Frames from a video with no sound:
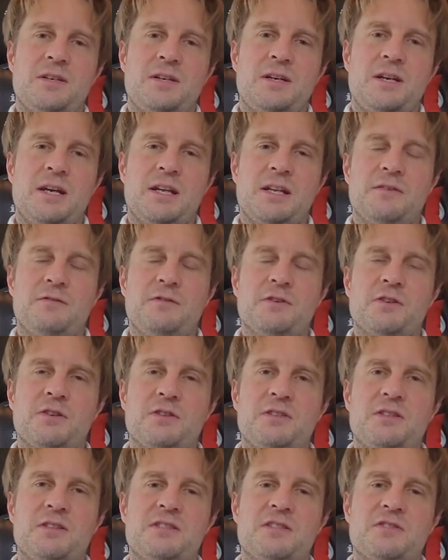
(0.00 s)
and live a
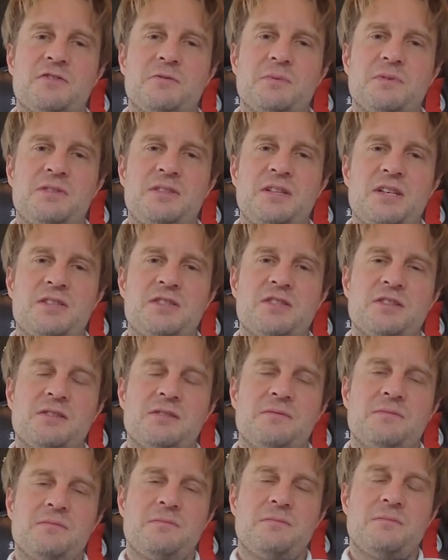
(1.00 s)
good distance from the
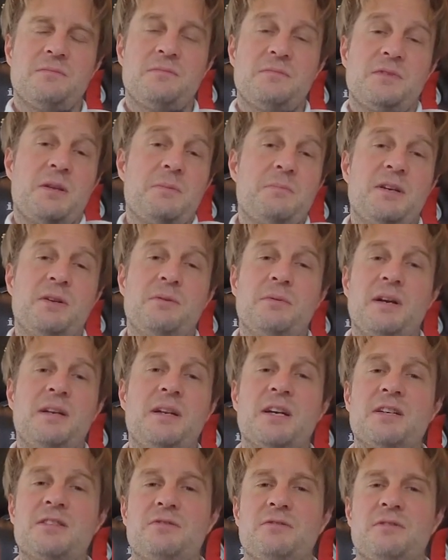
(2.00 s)
station than being right
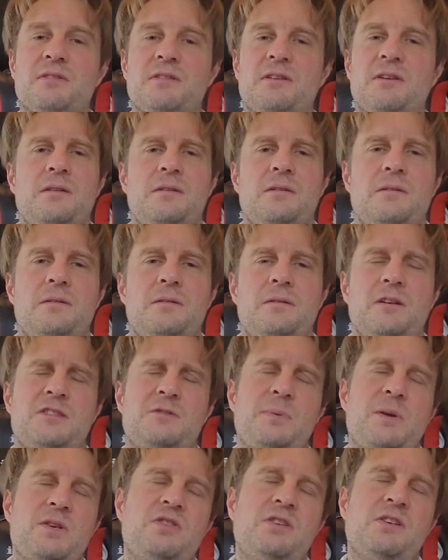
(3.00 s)
next to it,
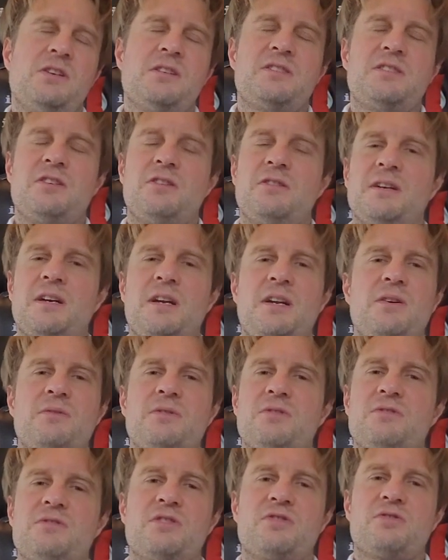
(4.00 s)
especially considering I
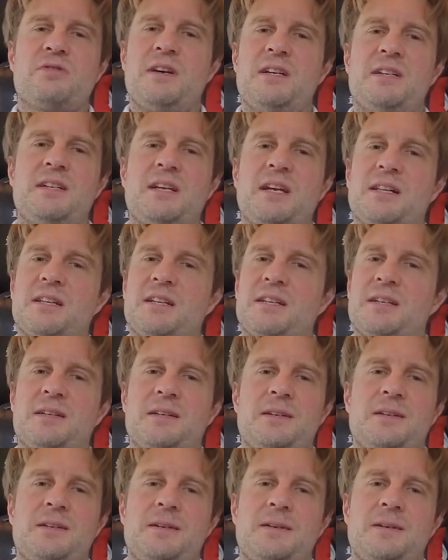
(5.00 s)
don't use the train daily.
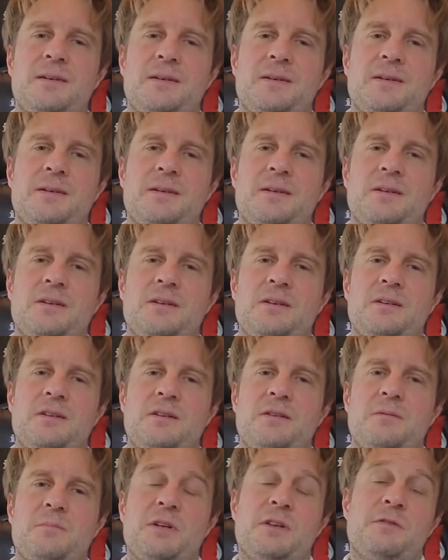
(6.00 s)

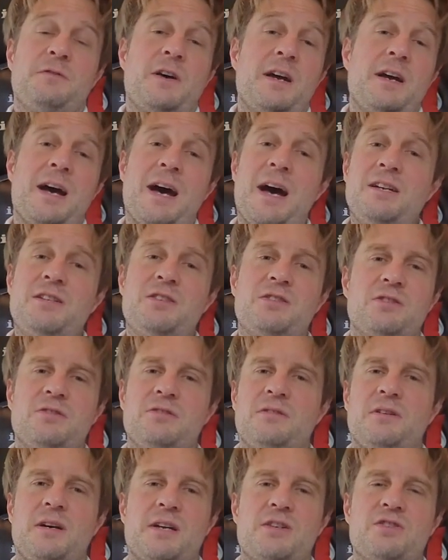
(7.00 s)
But if I had
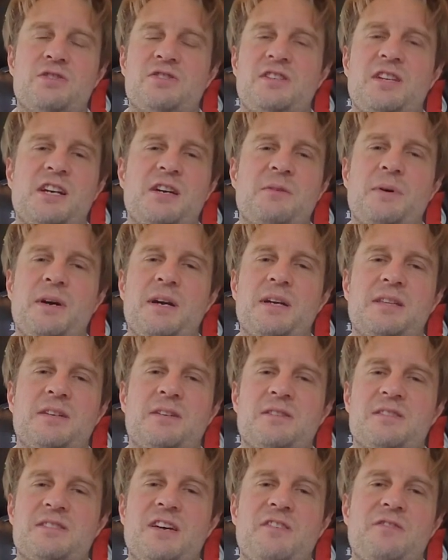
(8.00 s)
to, I could just take a bike
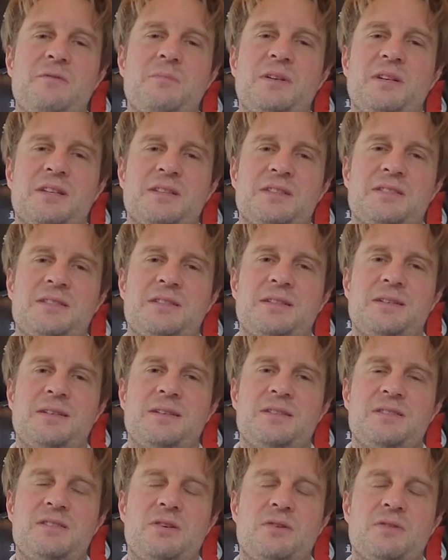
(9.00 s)
there in 7 minutes.
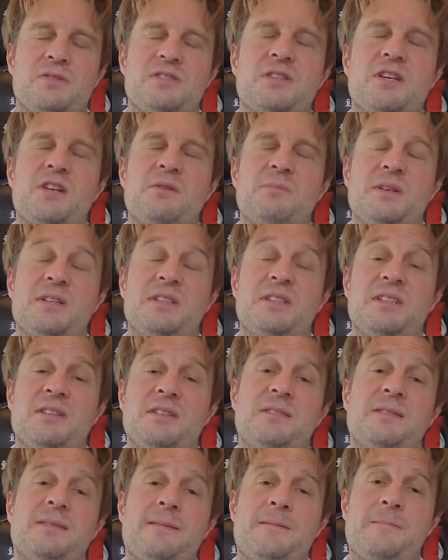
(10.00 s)
So it's not a big
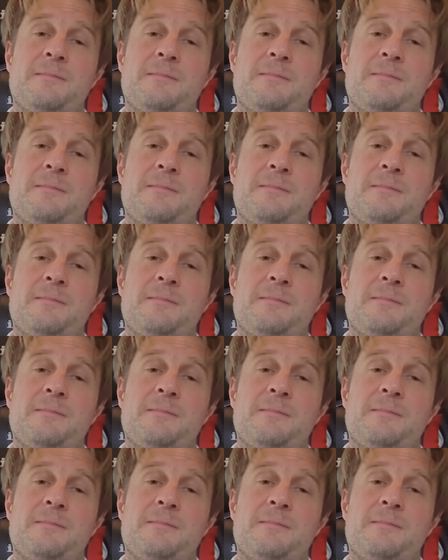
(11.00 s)
deal.